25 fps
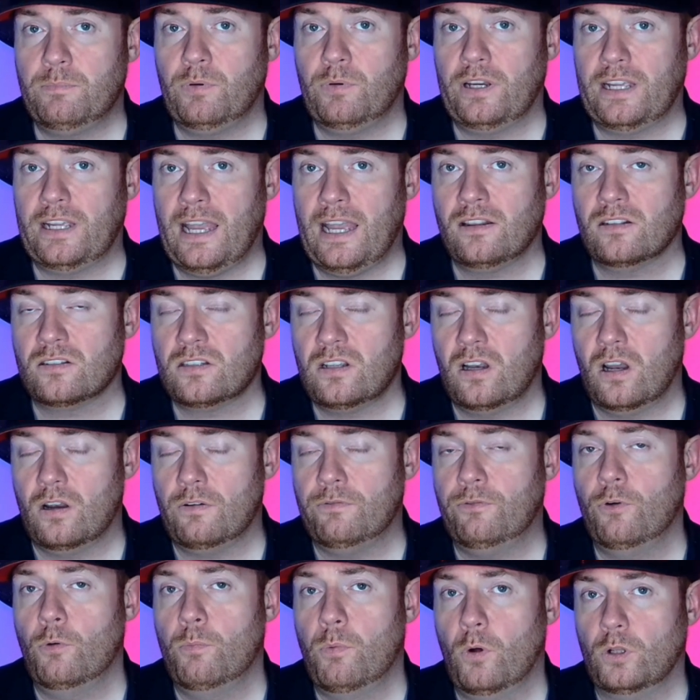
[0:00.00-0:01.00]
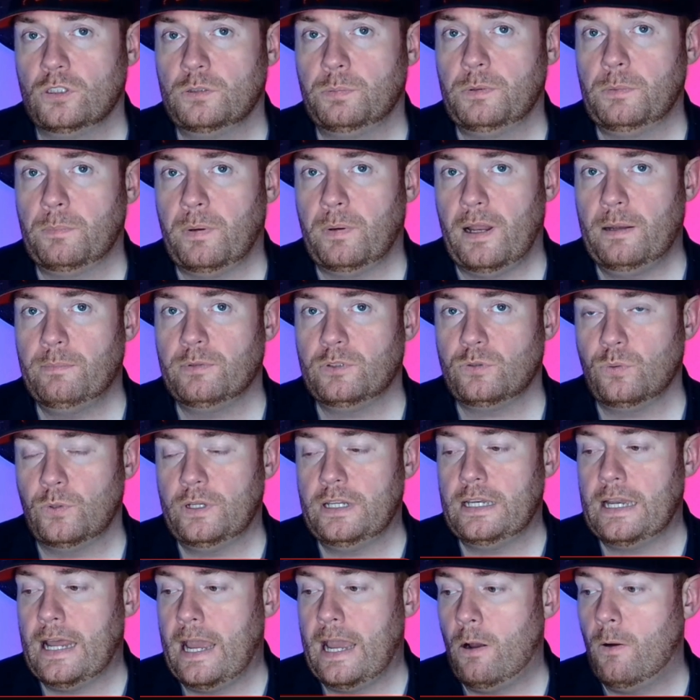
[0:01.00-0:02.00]
But again, there's a lot of football to be played
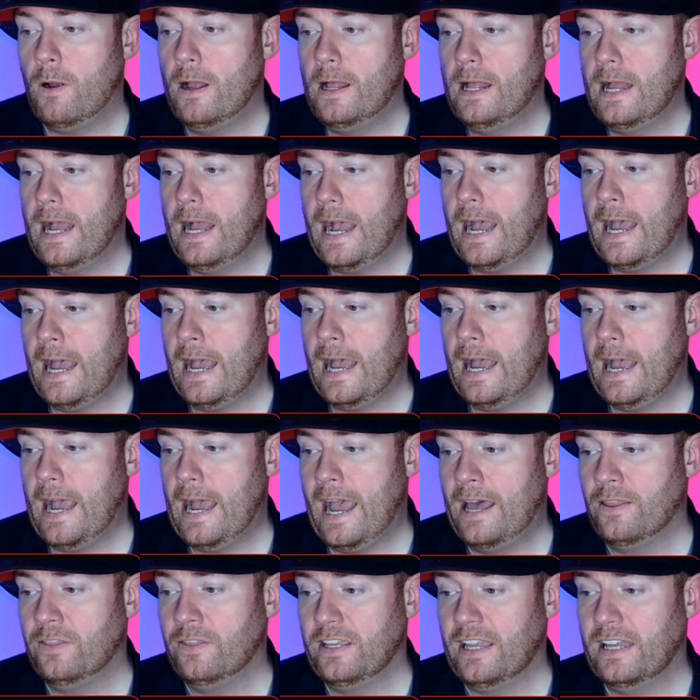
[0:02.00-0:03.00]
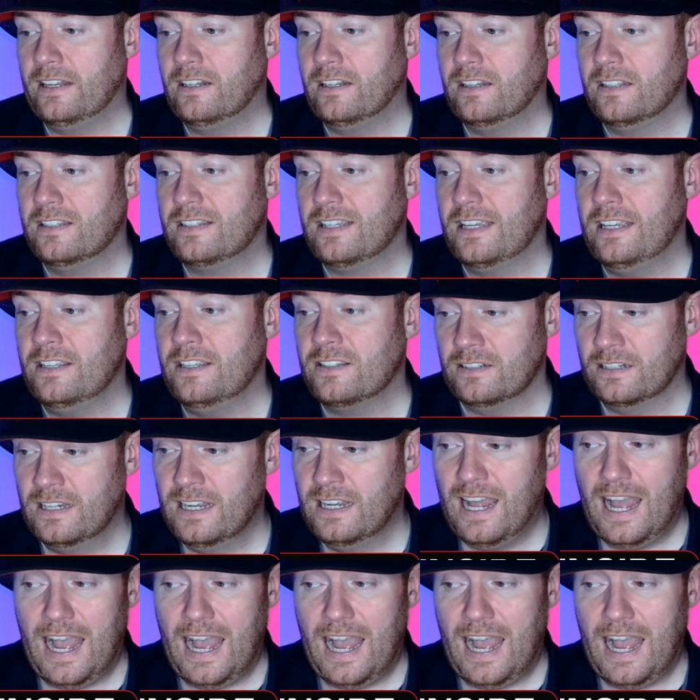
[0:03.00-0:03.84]
between now and the end of the season.